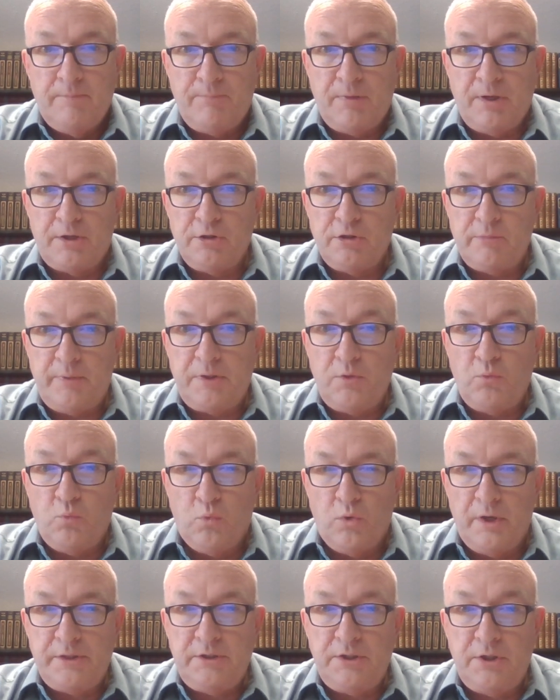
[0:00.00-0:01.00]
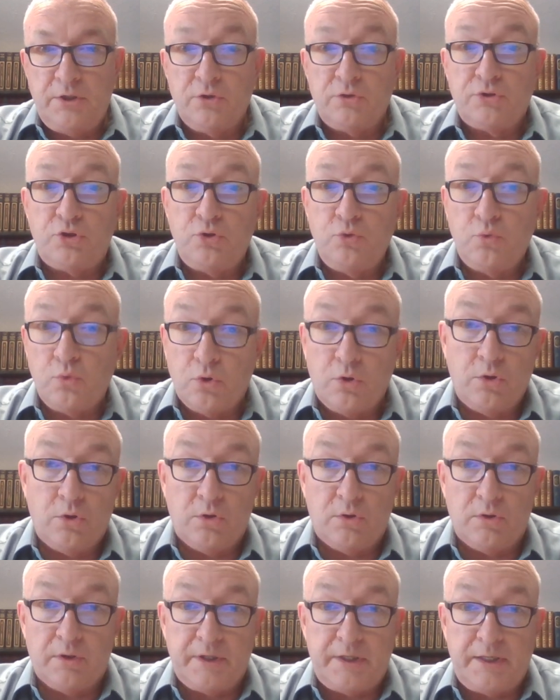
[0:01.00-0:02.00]
Better to be one year too
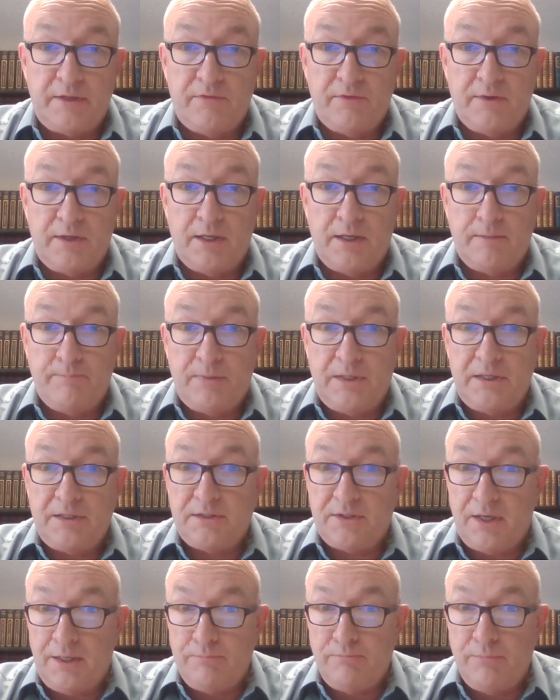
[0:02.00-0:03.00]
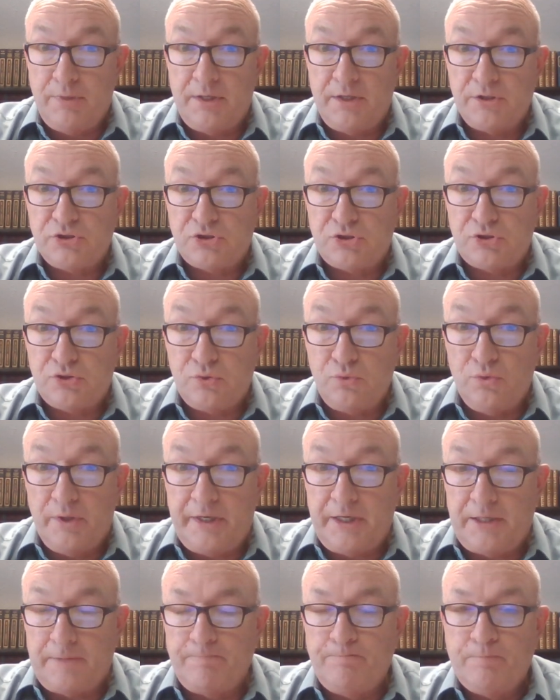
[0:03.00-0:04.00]
early than be ten minutes too
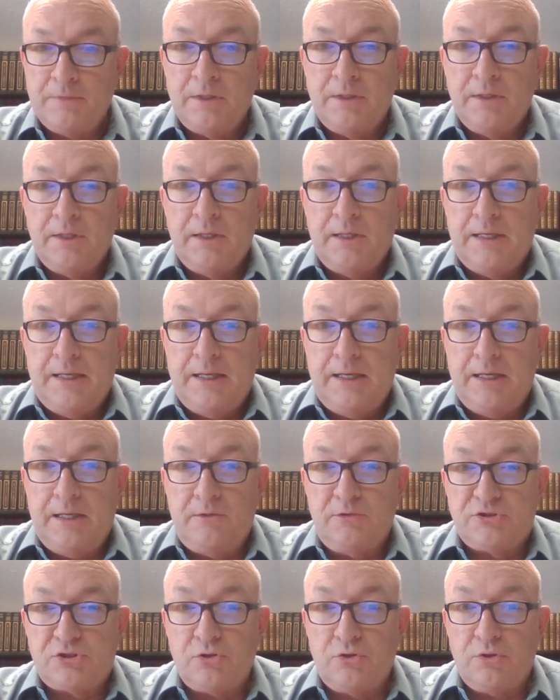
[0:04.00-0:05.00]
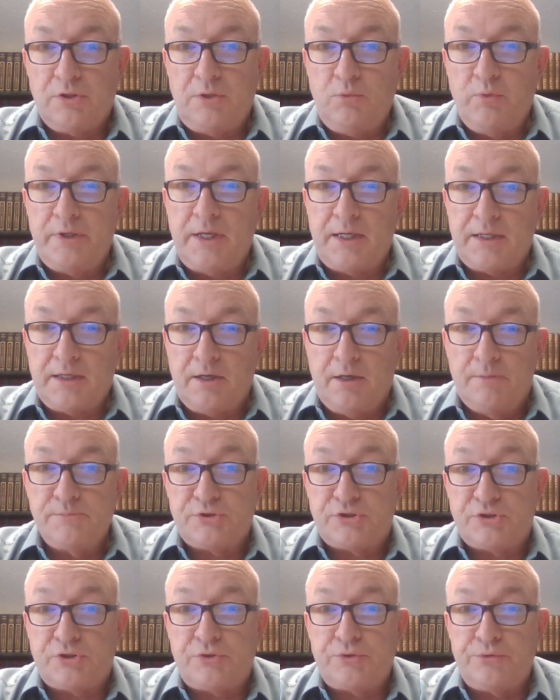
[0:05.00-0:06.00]
late." And certainly, when it
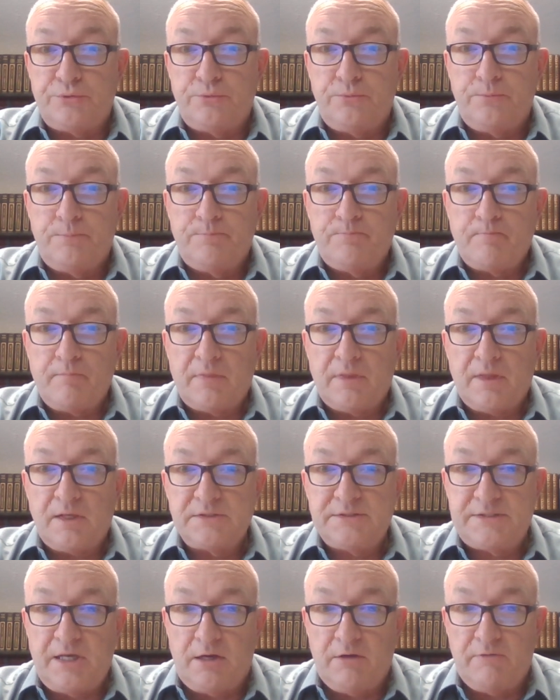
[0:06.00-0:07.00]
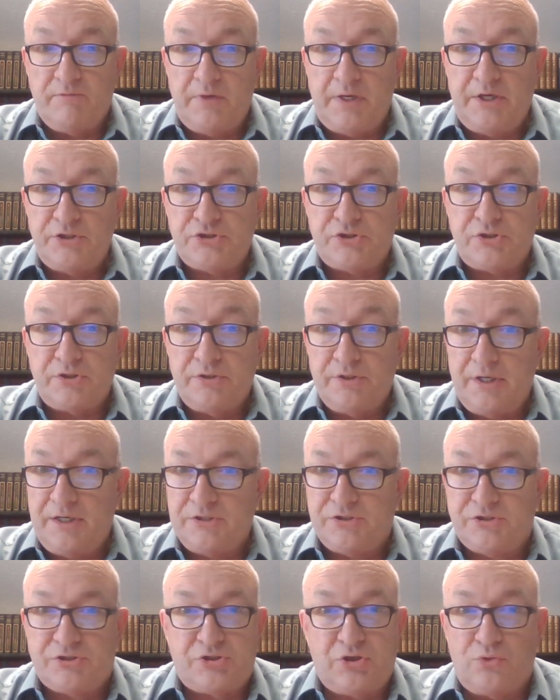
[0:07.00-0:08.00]
comes to salvation, that
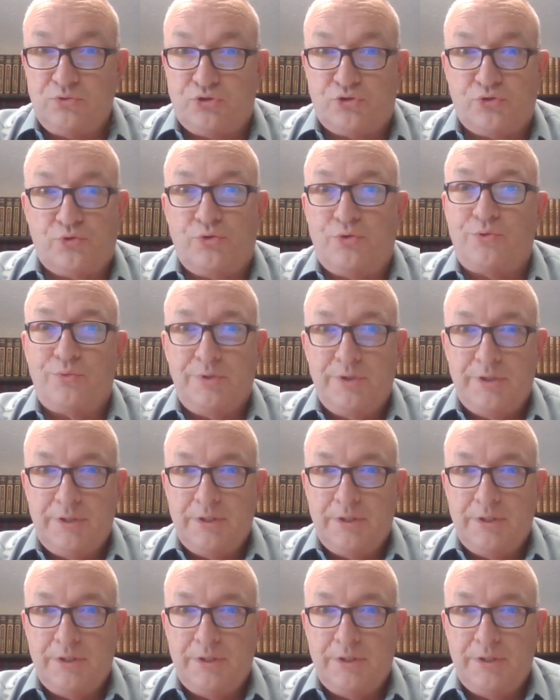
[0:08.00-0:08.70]
is so true.